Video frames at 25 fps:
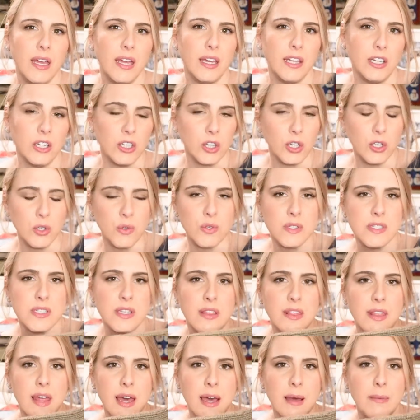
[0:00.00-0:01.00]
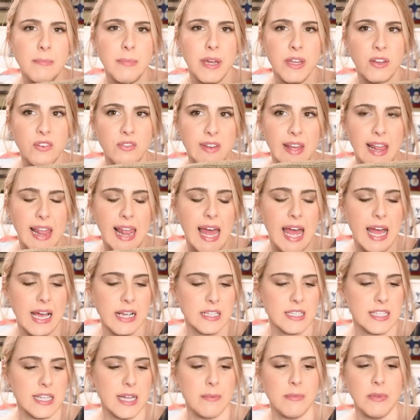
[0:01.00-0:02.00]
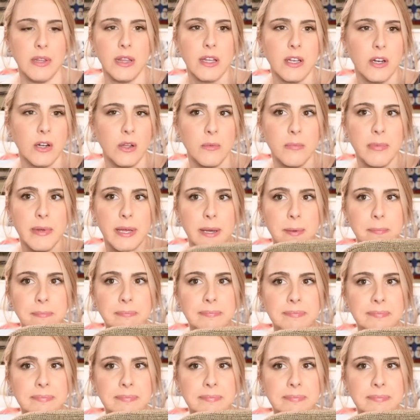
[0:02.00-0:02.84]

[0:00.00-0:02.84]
it'll loosen them and relax them a little bit,